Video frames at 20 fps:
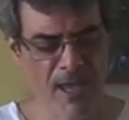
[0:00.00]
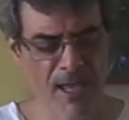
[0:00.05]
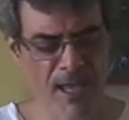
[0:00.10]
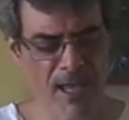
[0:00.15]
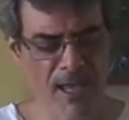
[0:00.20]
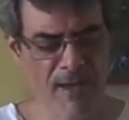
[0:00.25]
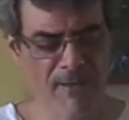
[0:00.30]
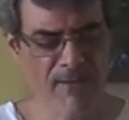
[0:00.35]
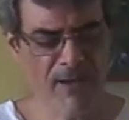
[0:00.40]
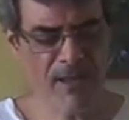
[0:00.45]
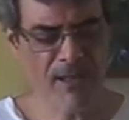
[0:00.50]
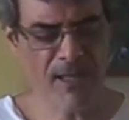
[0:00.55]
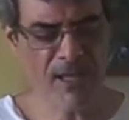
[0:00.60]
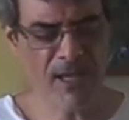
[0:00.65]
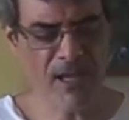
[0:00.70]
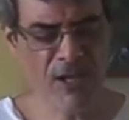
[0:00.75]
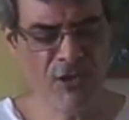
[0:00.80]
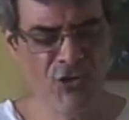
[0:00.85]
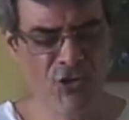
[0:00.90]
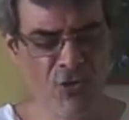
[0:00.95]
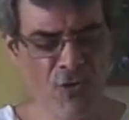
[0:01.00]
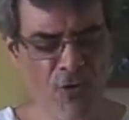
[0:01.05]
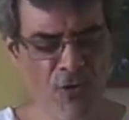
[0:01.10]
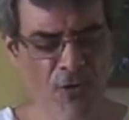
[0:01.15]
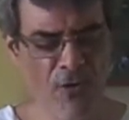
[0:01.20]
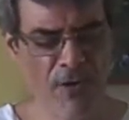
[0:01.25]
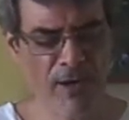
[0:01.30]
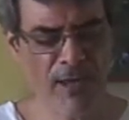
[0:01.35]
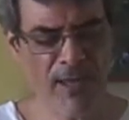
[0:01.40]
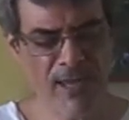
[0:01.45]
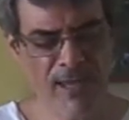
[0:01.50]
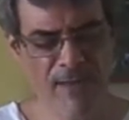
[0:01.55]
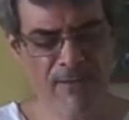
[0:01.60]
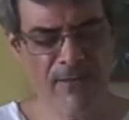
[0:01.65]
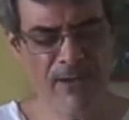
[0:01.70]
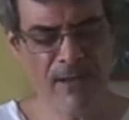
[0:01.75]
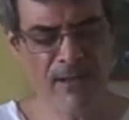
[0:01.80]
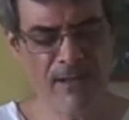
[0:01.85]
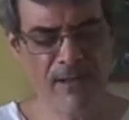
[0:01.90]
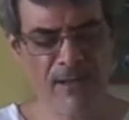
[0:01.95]
Even
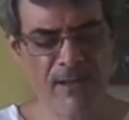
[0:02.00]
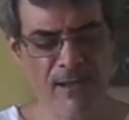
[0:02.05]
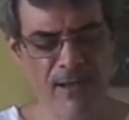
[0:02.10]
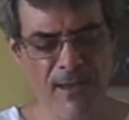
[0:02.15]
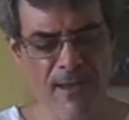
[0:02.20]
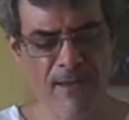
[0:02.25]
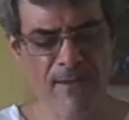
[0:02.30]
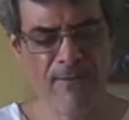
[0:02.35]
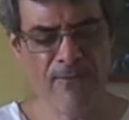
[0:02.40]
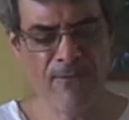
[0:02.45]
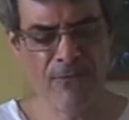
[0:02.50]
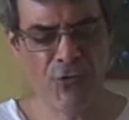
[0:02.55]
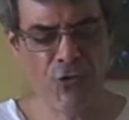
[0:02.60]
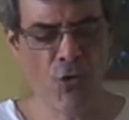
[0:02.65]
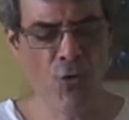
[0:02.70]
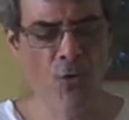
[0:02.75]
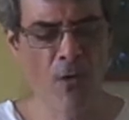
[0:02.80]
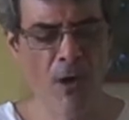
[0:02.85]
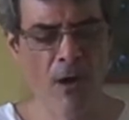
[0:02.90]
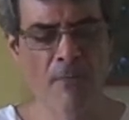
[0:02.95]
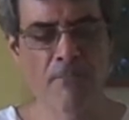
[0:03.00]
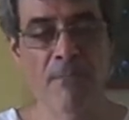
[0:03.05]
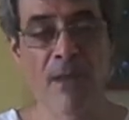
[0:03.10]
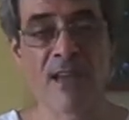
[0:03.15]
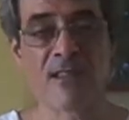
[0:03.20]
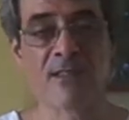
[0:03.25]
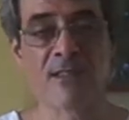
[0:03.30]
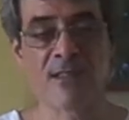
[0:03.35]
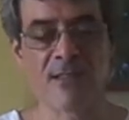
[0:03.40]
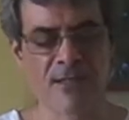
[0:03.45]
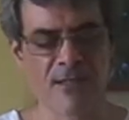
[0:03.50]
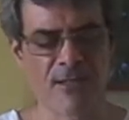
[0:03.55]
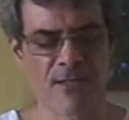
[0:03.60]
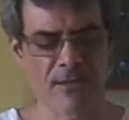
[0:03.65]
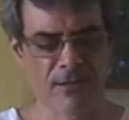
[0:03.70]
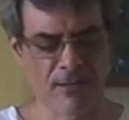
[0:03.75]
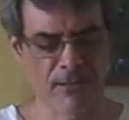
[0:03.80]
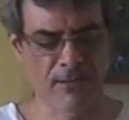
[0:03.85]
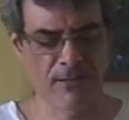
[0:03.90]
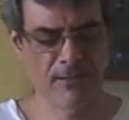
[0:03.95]
if you are my
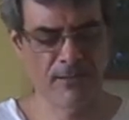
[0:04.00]
sister.